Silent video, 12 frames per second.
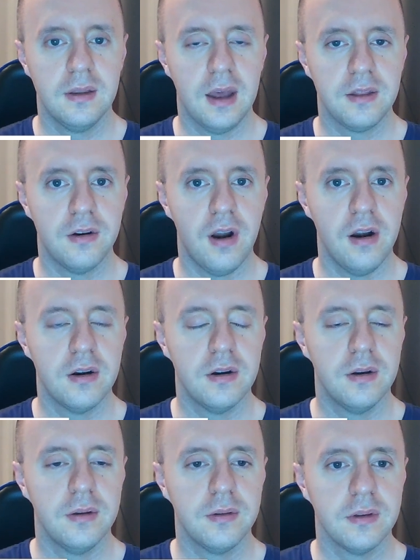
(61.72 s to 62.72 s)
Now
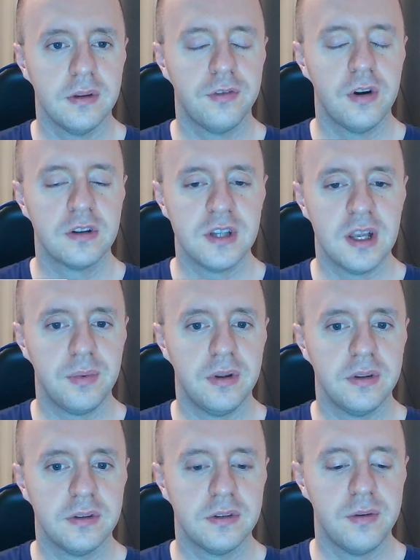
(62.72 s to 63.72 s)
for
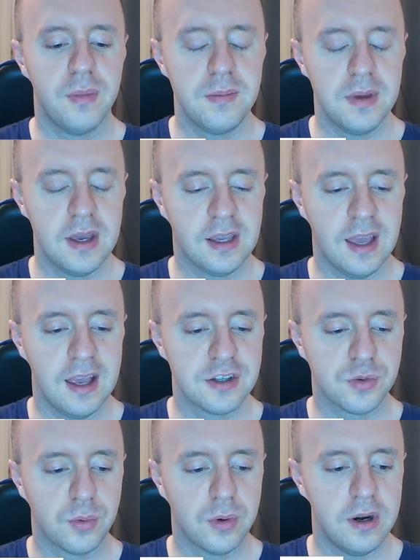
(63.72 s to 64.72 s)
example, there might be a
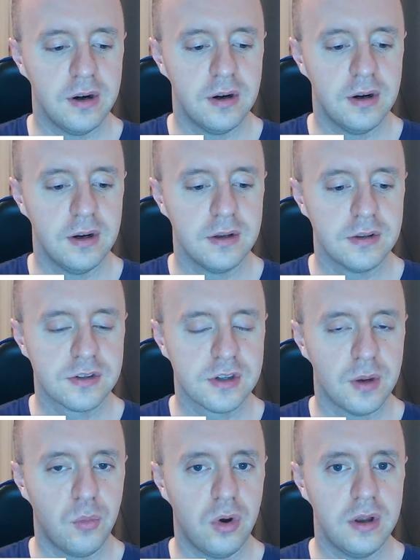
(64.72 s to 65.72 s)
case where
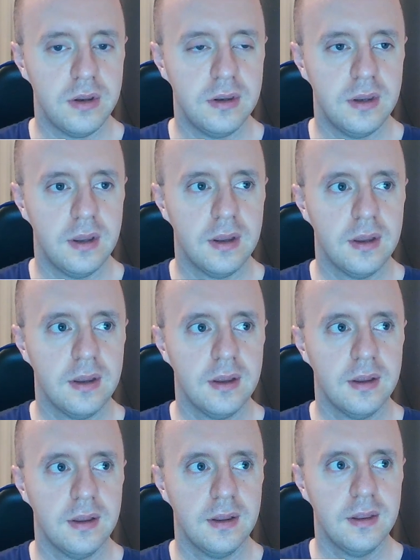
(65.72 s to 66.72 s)
someone,
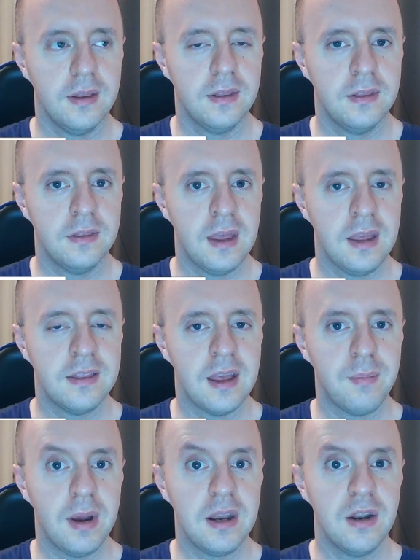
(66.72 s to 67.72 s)

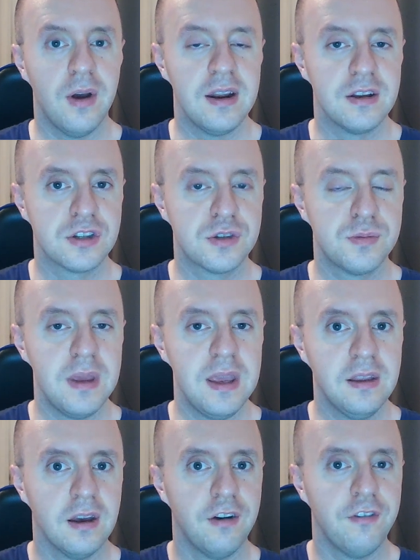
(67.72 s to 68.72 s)
they might know how to
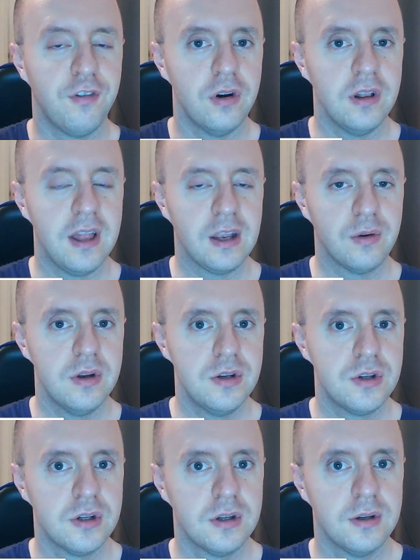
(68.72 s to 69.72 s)
speak a foreign
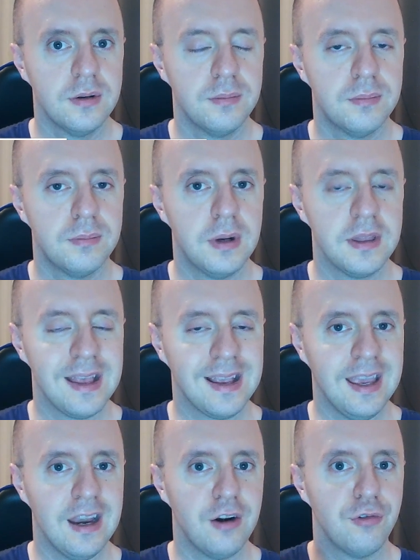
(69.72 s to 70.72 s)
language, but
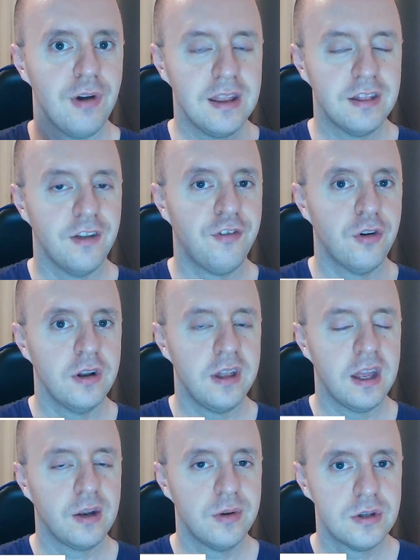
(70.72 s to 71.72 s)
they can't write the
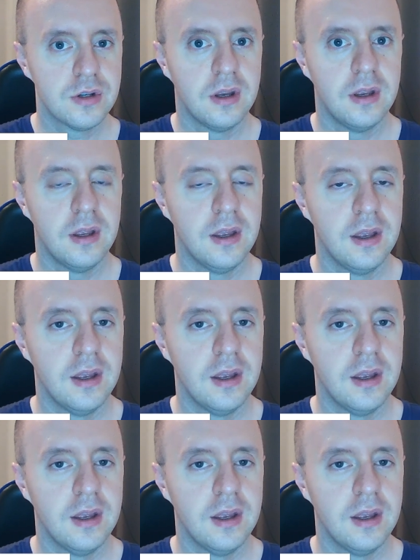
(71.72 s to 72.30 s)
foreign language.